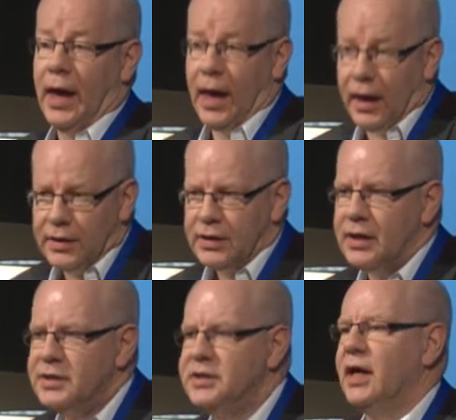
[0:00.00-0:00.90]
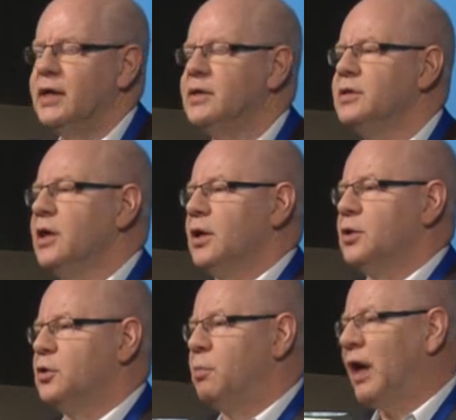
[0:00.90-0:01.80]
And at the end,
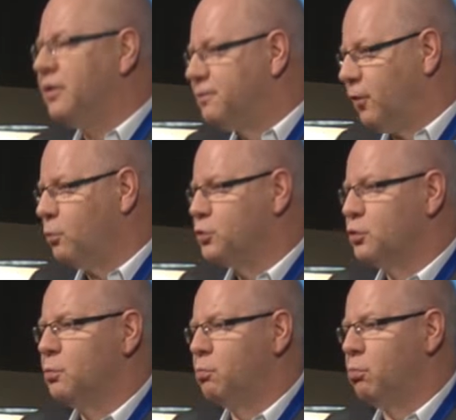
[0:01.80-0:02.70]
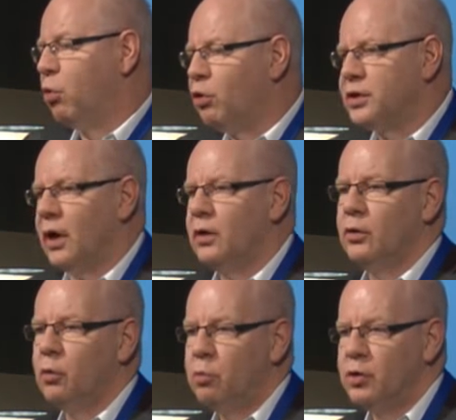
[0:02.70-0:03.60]
the platform, so the portal,
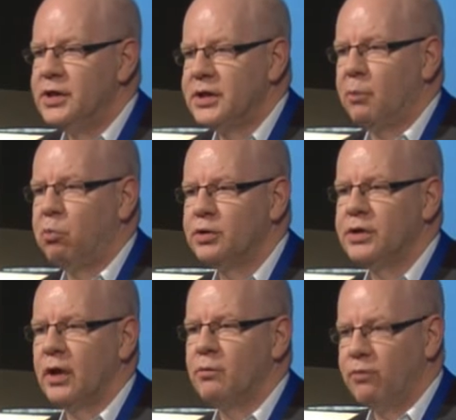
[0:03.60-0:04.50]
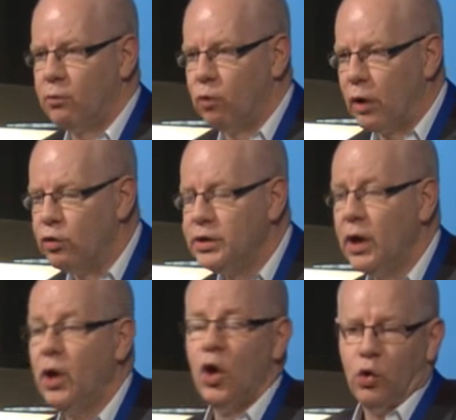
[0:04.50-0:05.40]
open data portal from
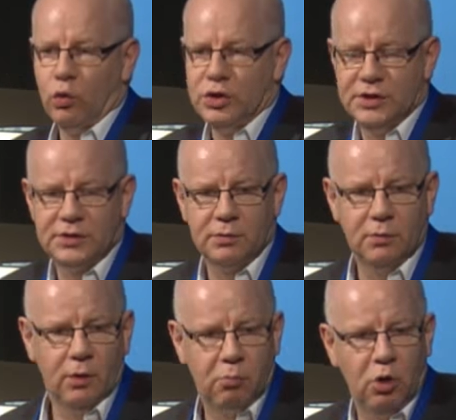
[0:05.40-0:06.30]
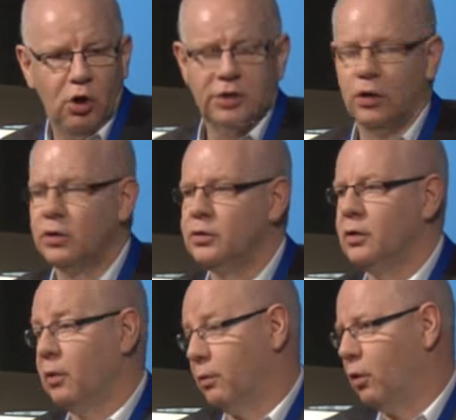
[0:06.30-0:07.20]
Wallonia, which is uh, plugged on
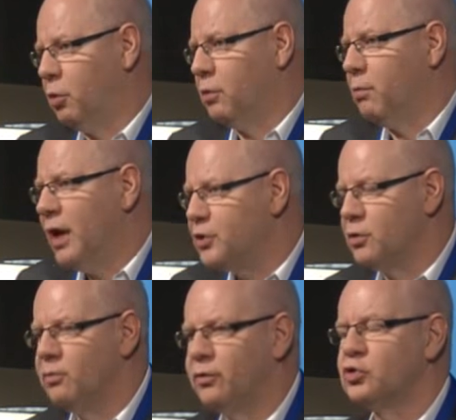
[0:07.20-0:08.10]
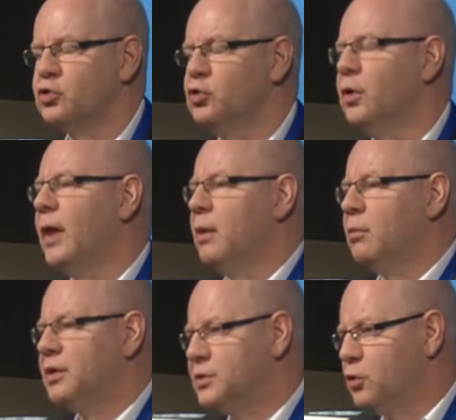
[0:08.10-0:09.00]
the Open Belgium for sure,
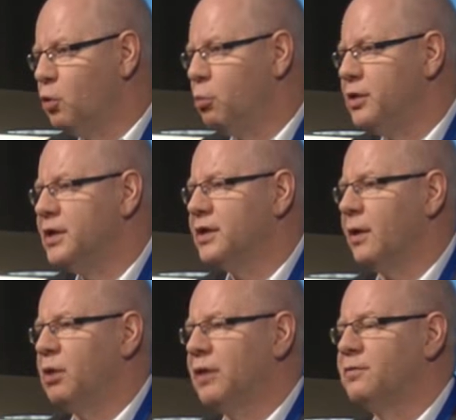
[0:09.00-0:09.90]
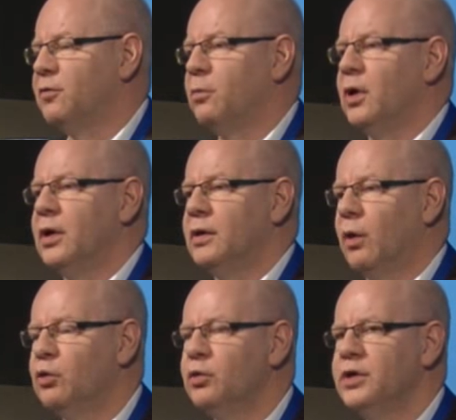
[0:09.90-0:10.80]
but this open data platform in
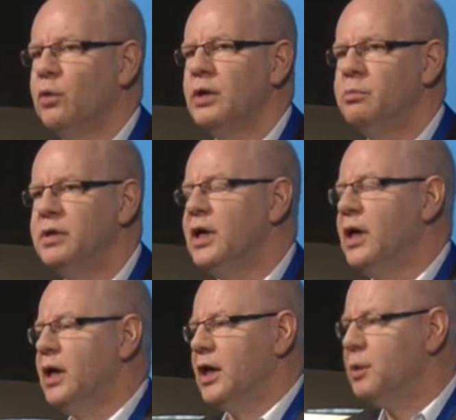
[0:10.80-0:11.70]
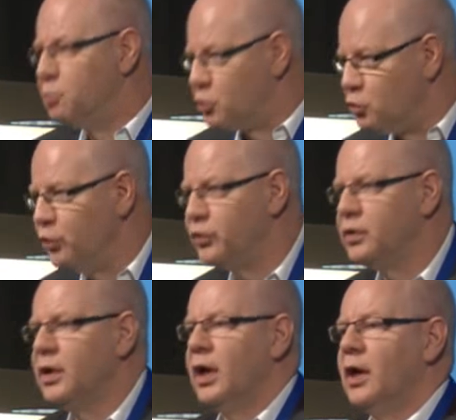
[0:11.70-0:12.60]
Wallonia will be
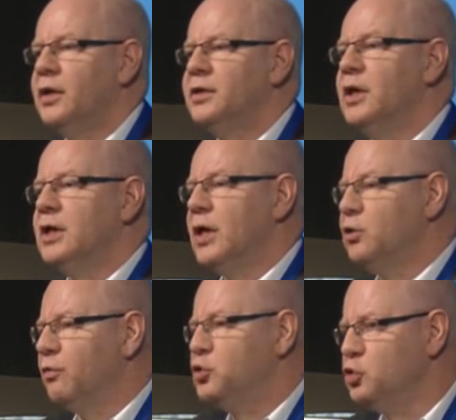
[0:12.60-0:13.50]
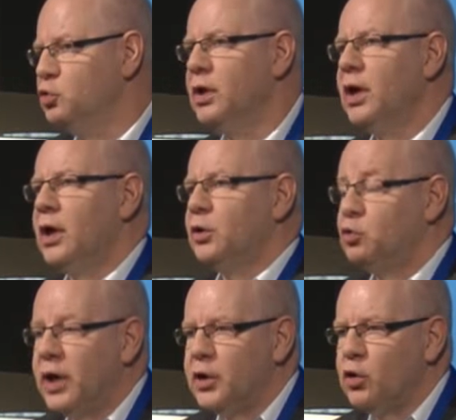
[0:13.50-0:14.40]
improved until the end of June,
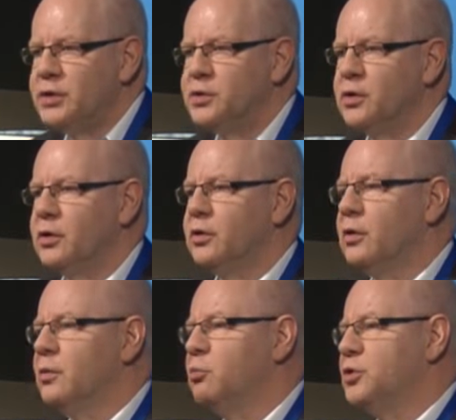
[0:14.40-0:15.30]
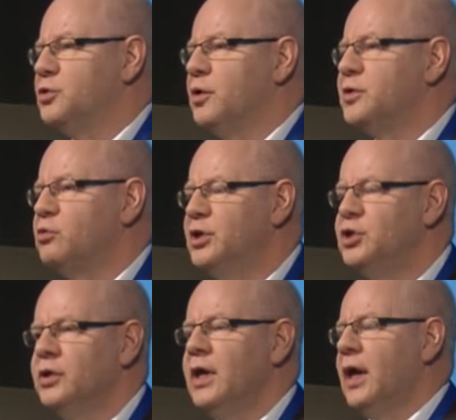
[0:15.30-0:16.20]
together with the, the Brussels
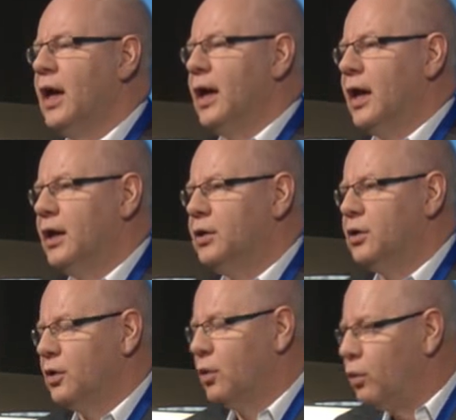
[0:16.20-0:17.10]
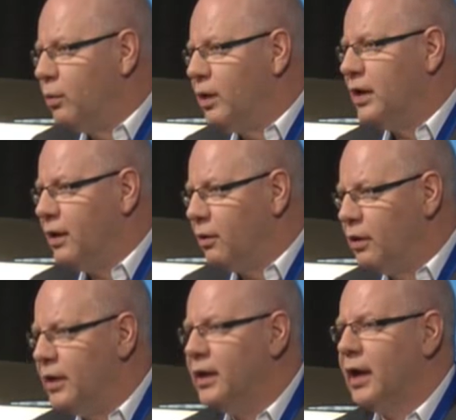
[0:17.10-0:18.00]
region, and uh, we will
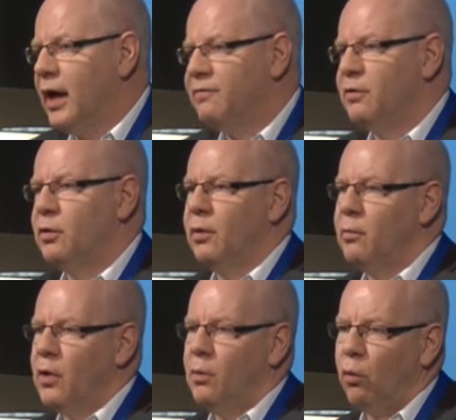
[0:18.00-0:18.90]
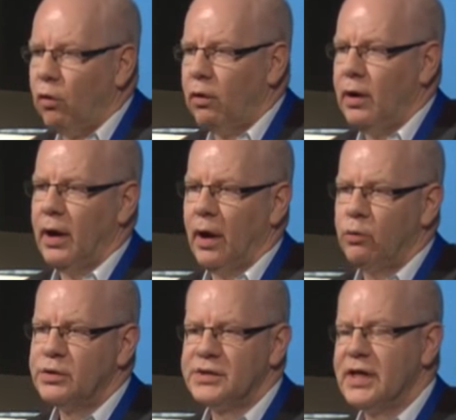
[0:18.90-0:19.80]
really have a, a, a more, uh, I
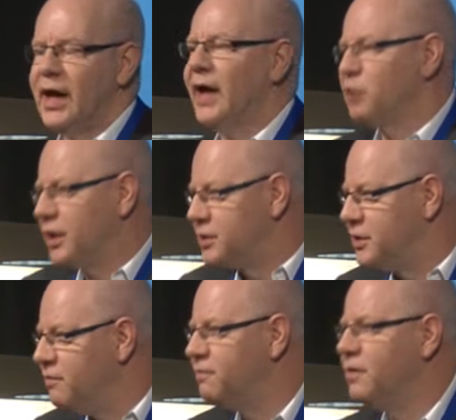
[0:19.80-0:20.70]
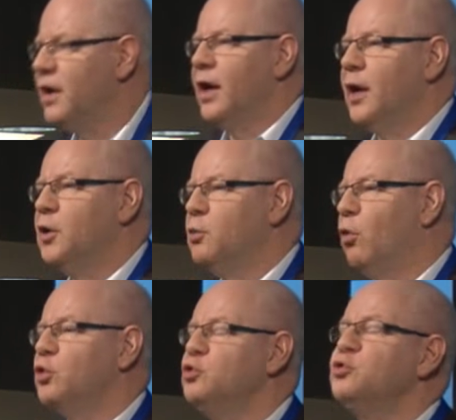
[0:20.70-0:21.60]
would say, attractive and a
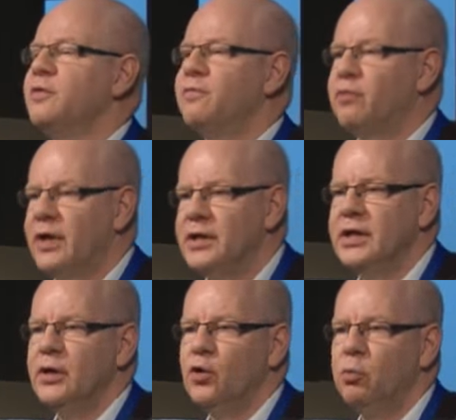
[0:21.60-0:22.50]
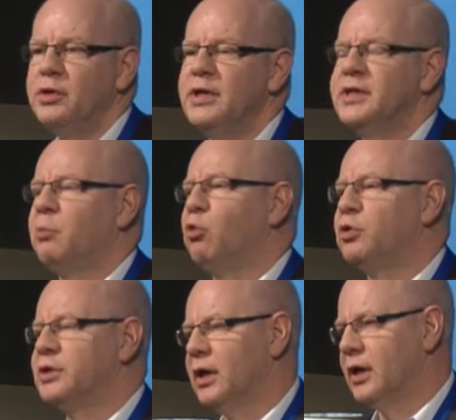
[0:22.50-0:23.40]
more user-friendly open data
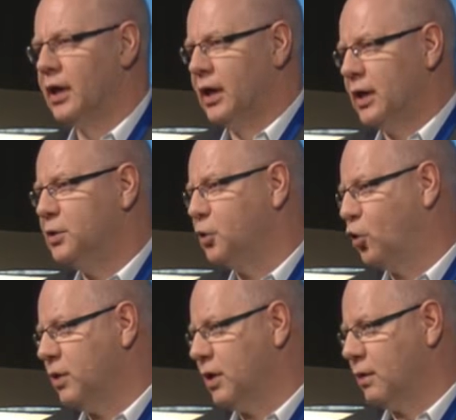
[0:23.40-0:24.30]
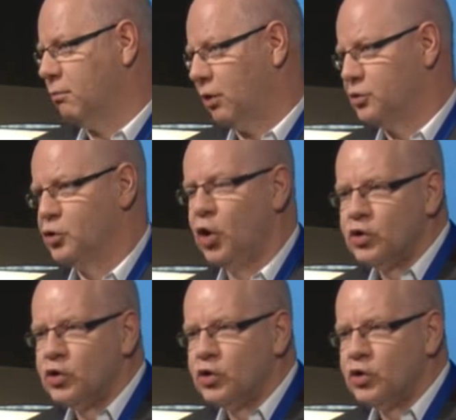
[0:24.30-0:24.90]
portal in the coming months.